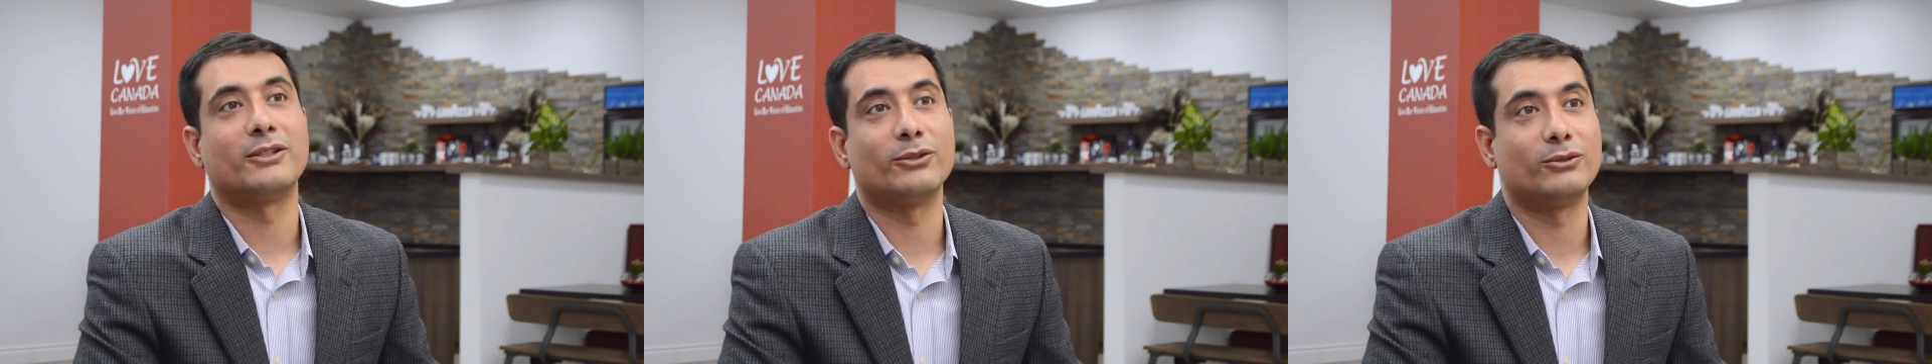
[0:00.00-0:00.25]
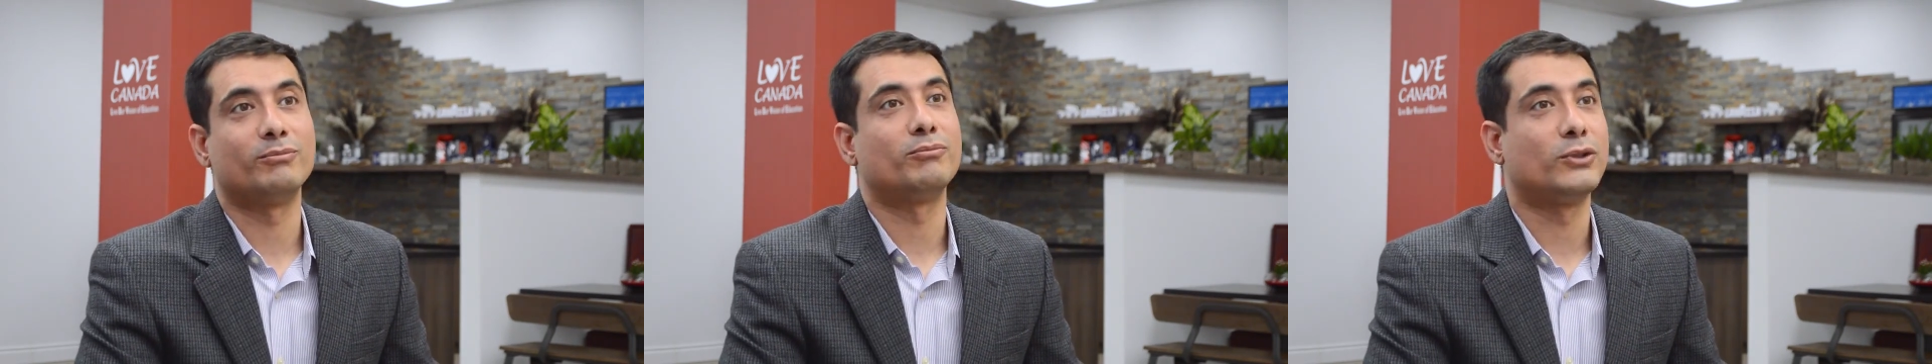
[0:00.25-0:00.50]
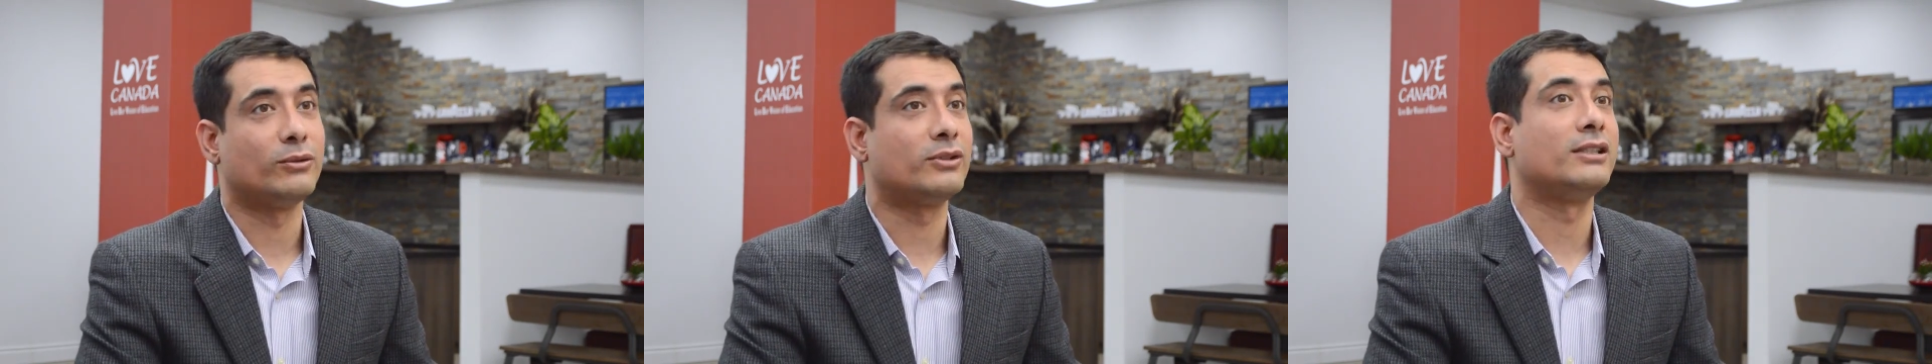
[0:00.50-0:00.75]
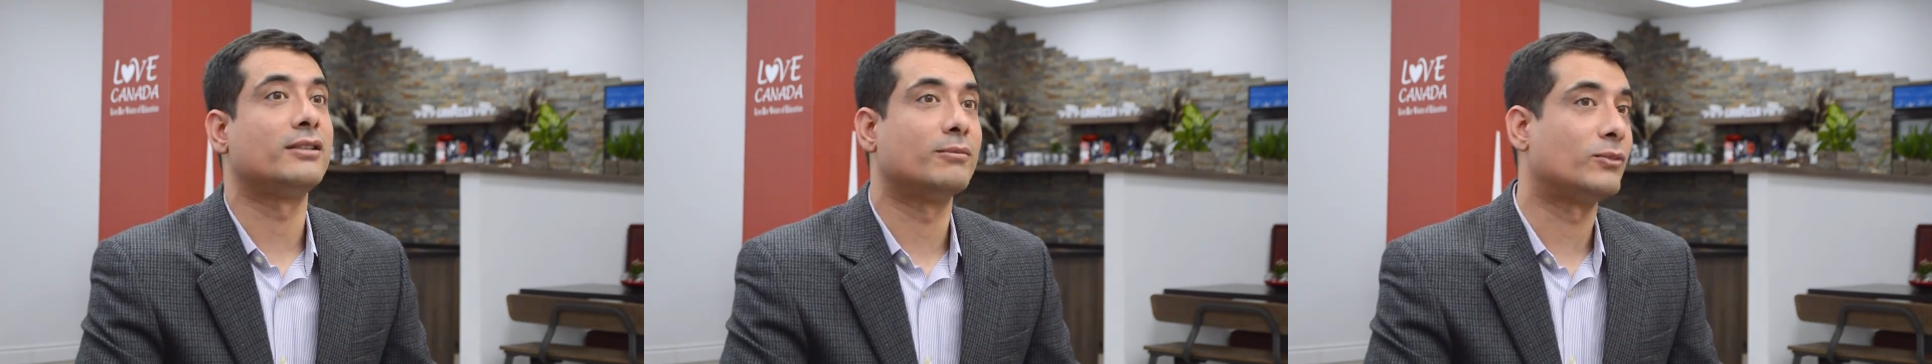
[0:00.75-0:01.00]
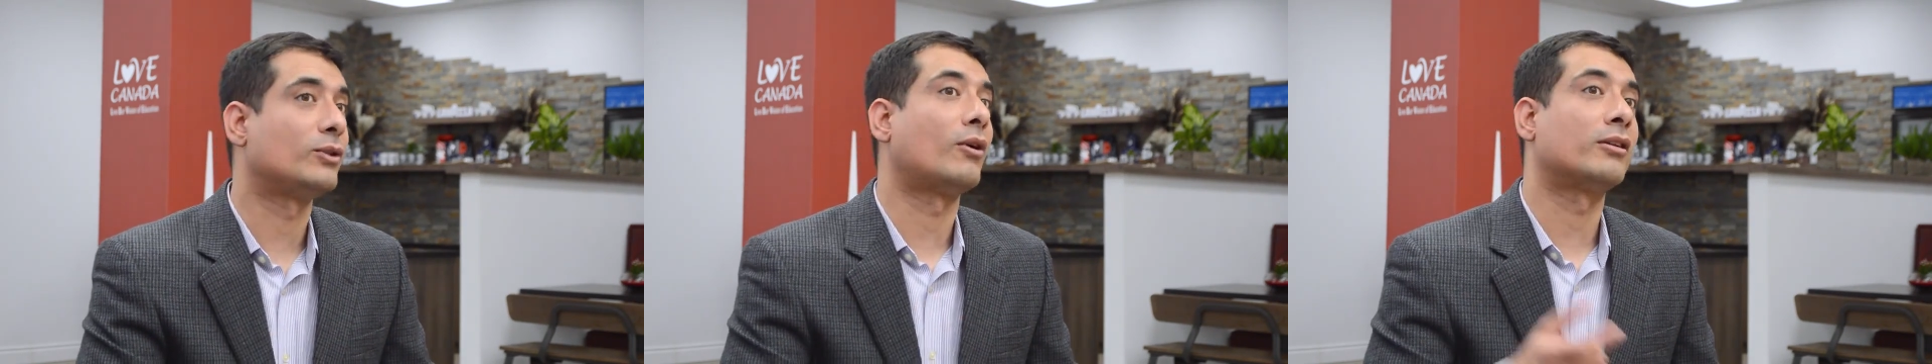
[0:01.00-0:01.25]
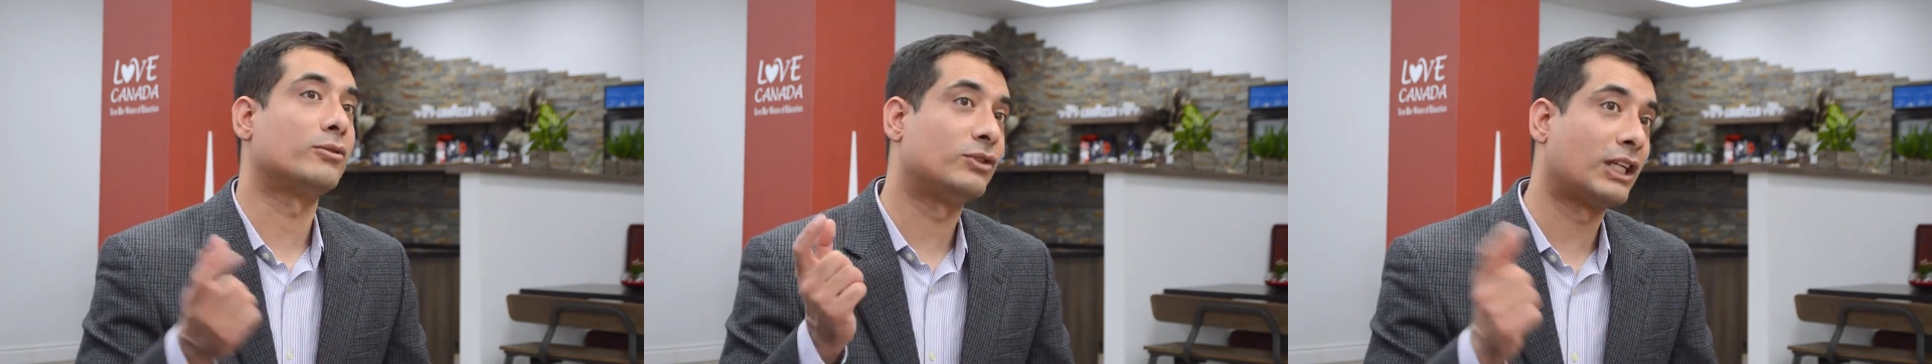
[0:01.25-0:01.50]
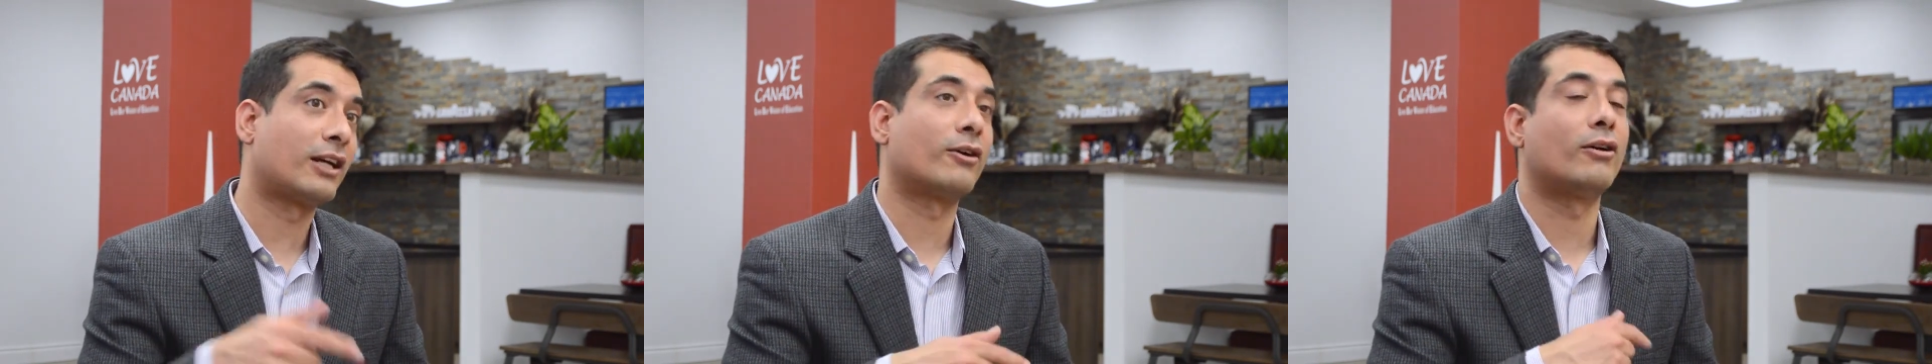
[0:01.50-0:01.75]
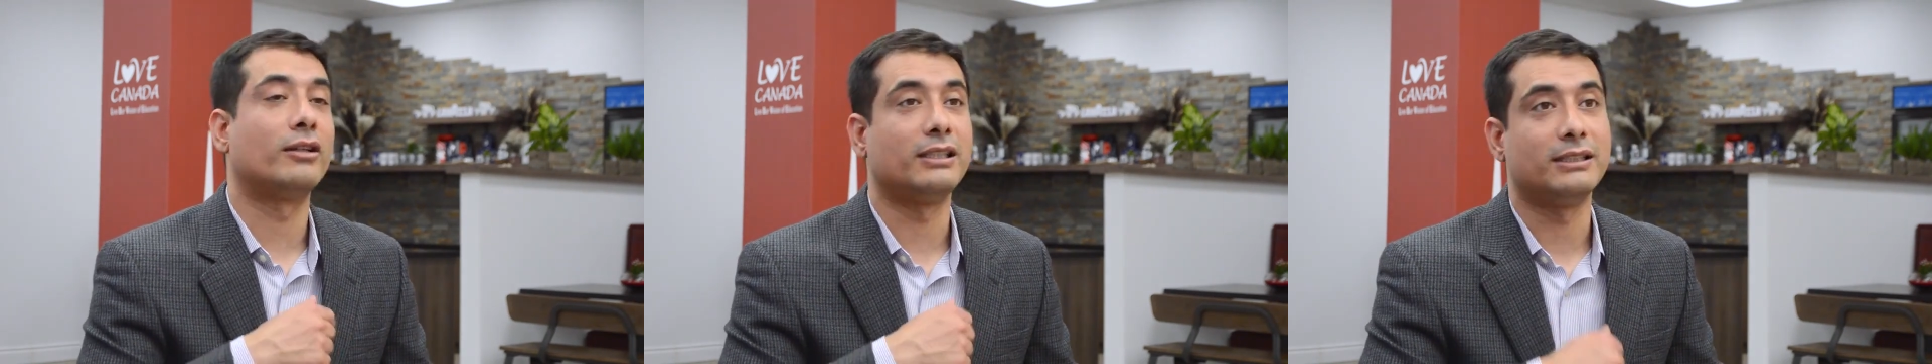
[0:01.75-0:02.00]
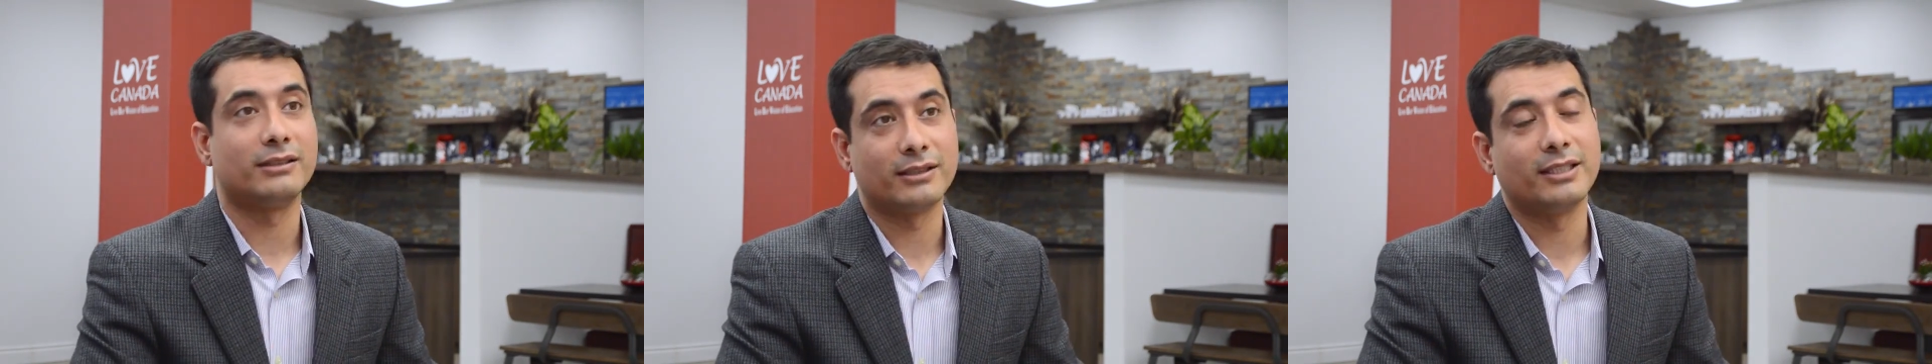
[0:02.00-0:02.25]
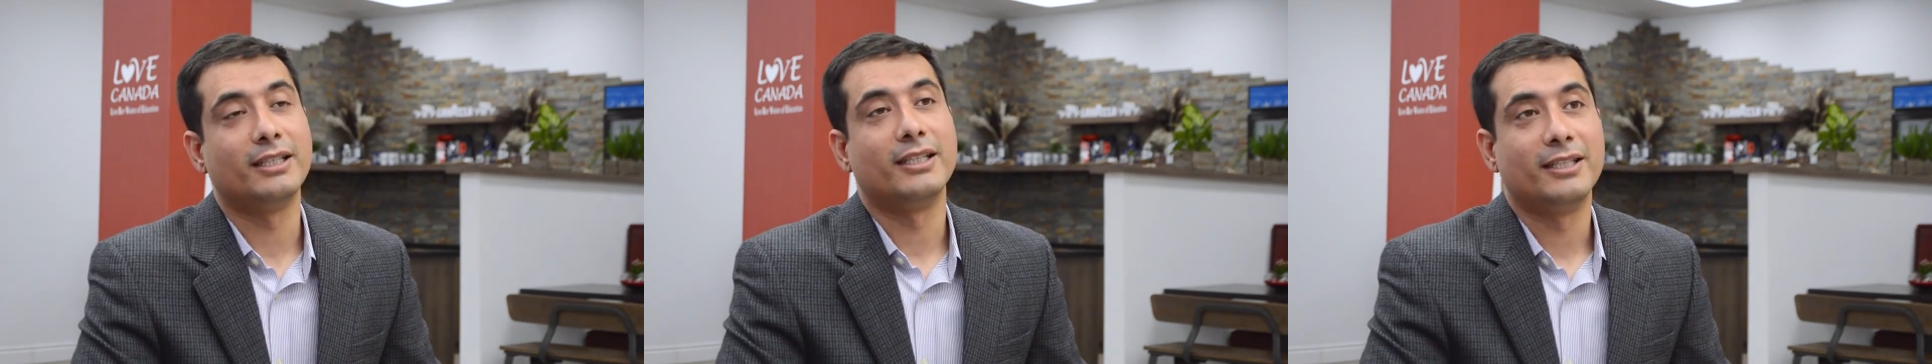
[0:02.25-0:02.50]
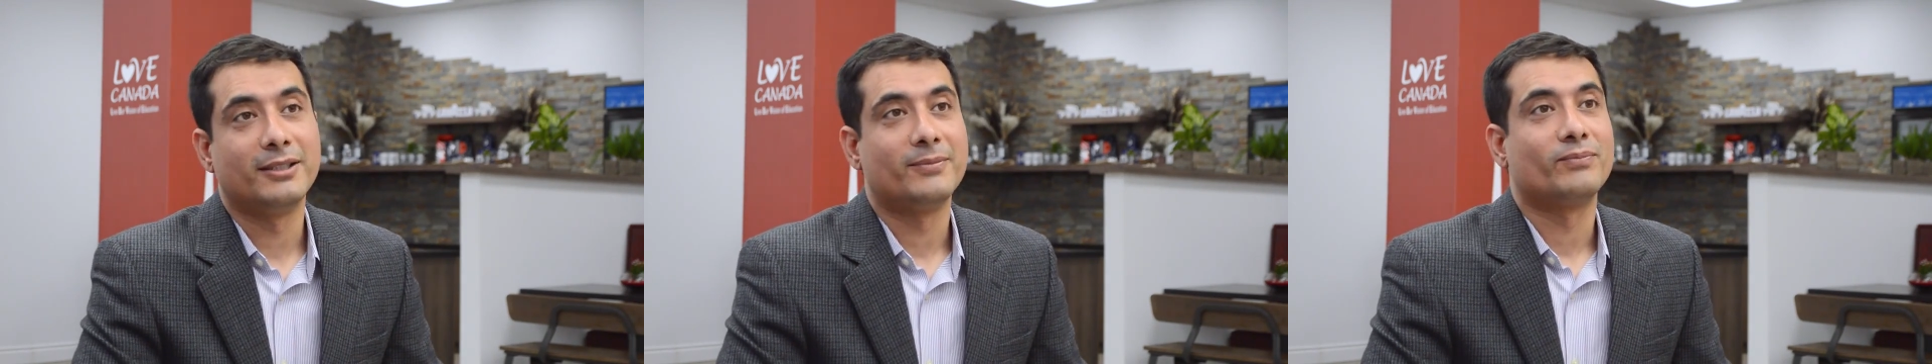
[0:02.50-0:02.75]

to TSOM to also check out all these